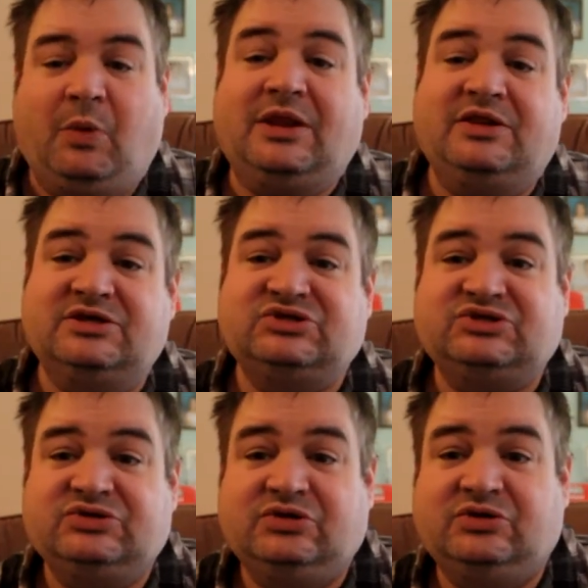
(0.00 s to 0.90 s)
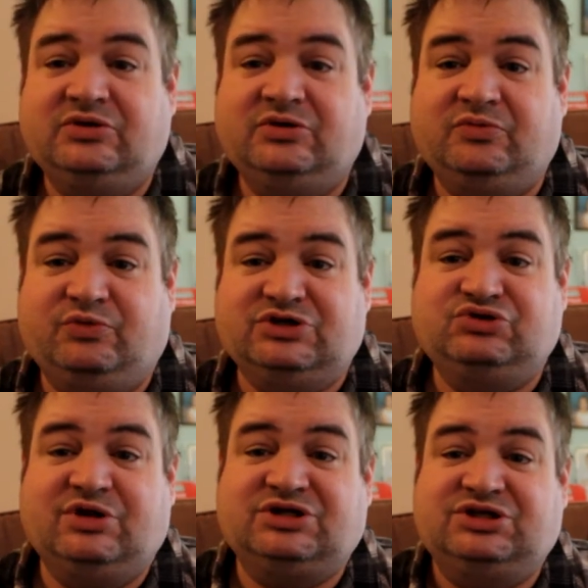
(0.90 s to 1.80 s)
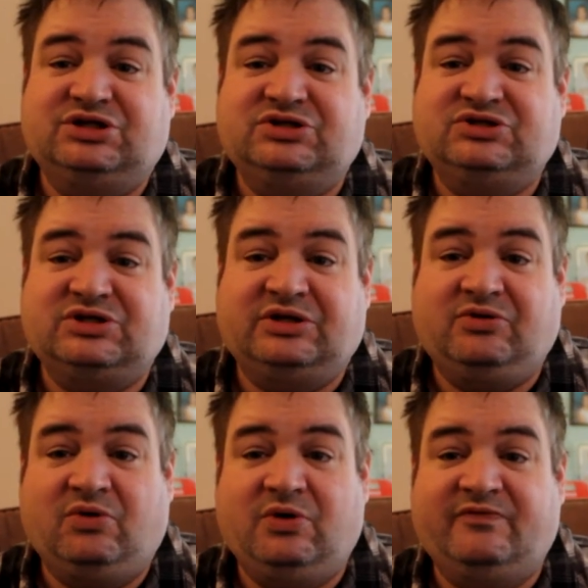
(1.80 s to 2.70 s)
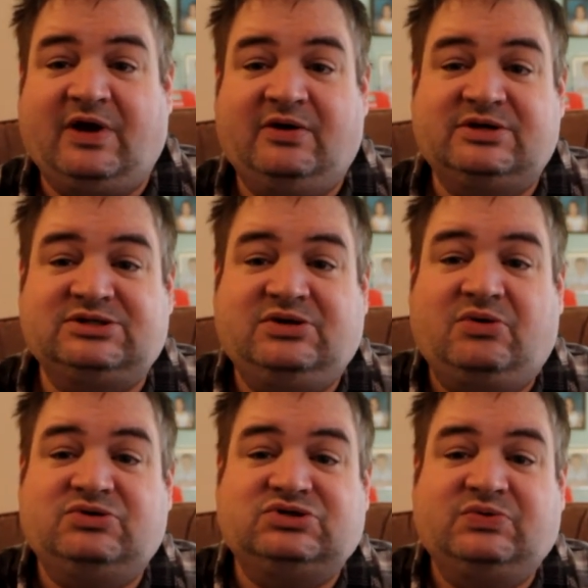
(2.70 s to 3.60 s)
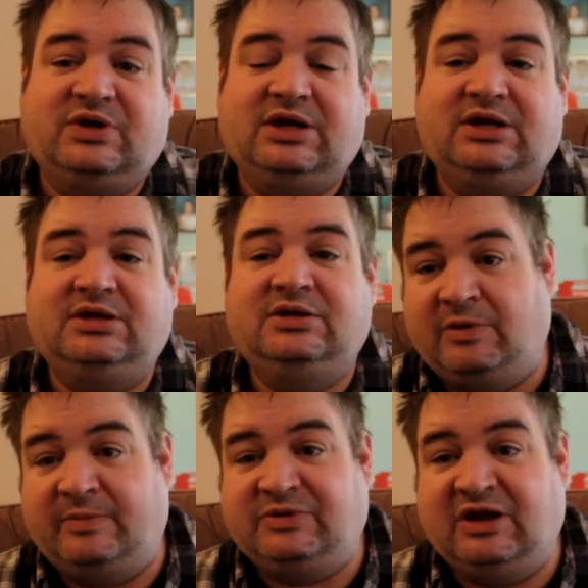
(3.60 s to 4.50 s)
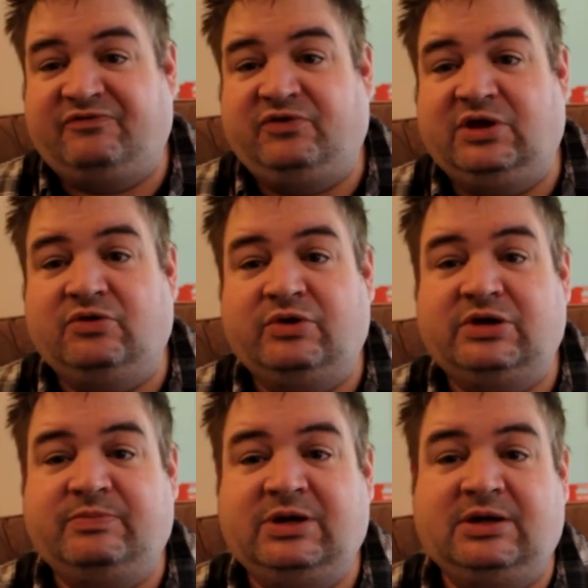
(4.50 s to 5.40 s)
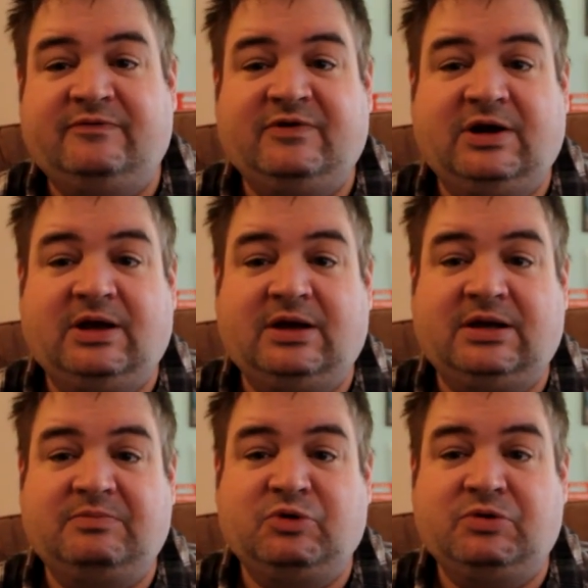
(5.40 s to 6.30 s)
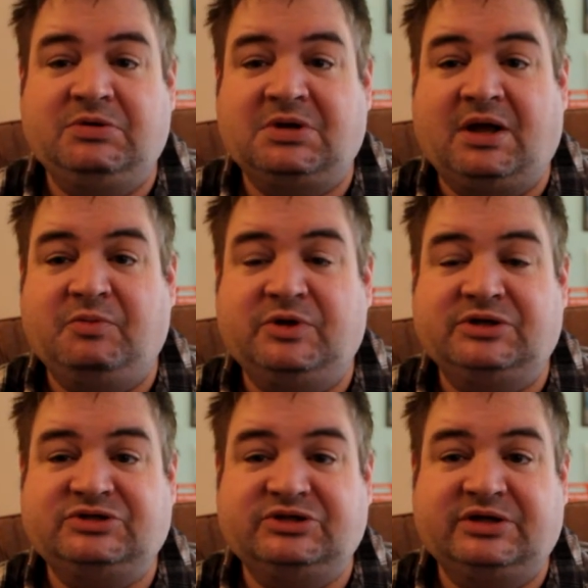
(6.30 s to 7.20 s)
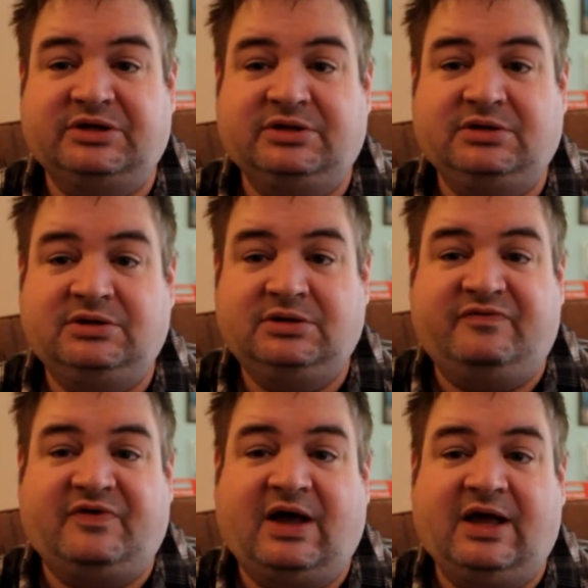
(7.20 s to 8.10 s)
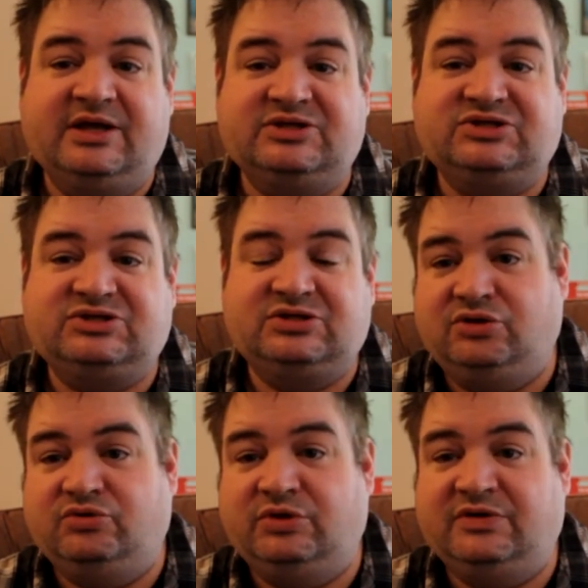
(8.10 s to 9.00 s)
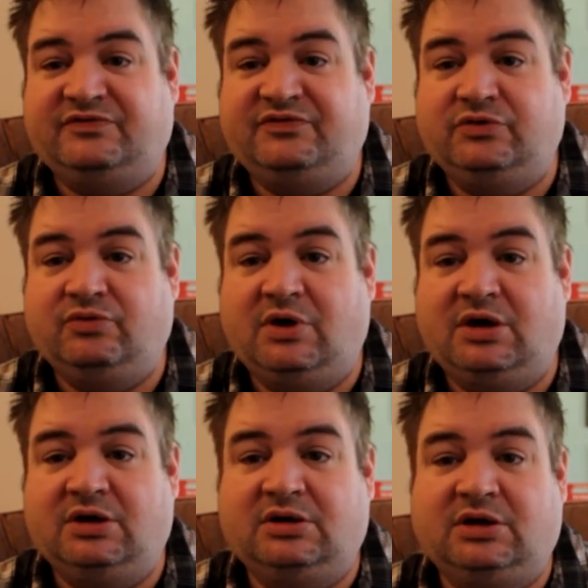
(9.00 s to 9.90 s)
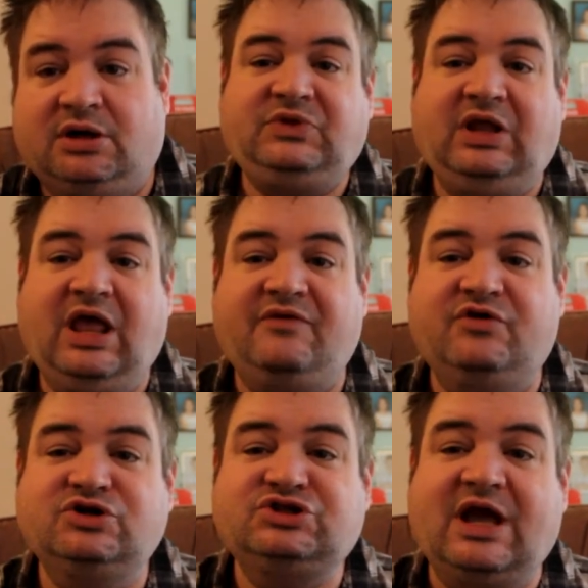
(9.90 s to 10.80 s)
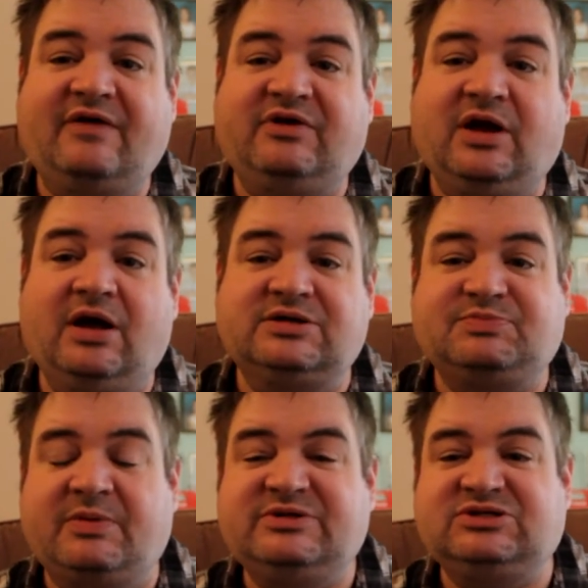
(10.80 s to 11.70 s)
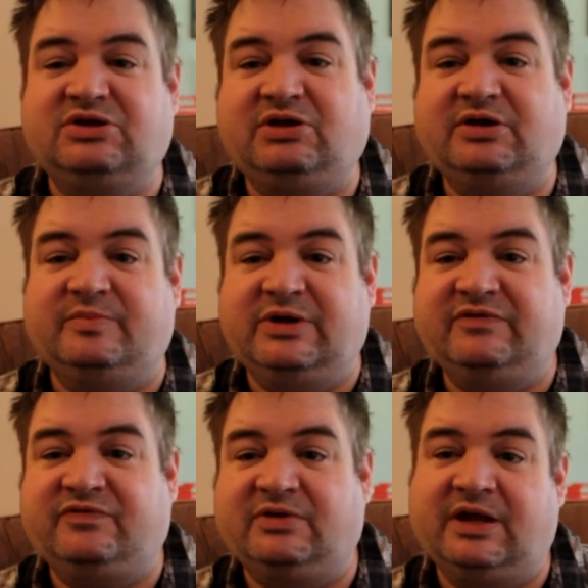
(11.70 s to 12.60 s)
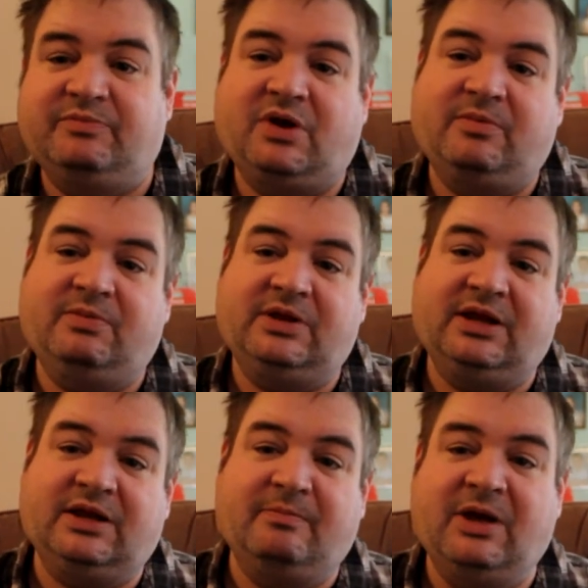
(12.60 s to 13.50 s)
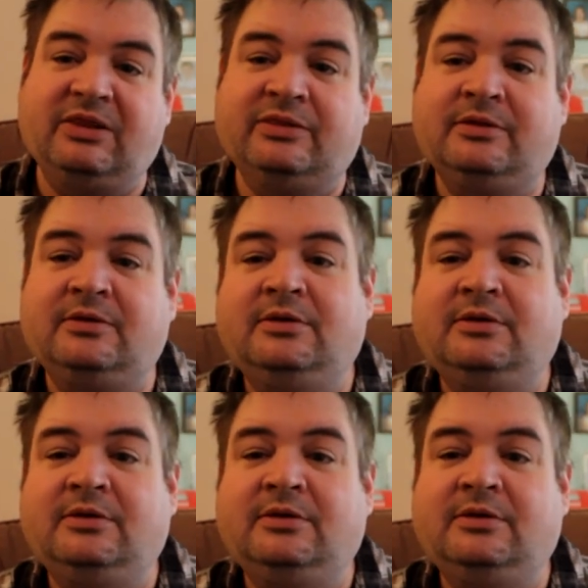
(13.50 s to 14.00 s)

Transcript: when these restrictions and the coronavirus goes away, I'm definitely going to be in a very huggy mood. I would uh, advise you if you are adverse to having hugs, probably steer clear of me for like probably like a month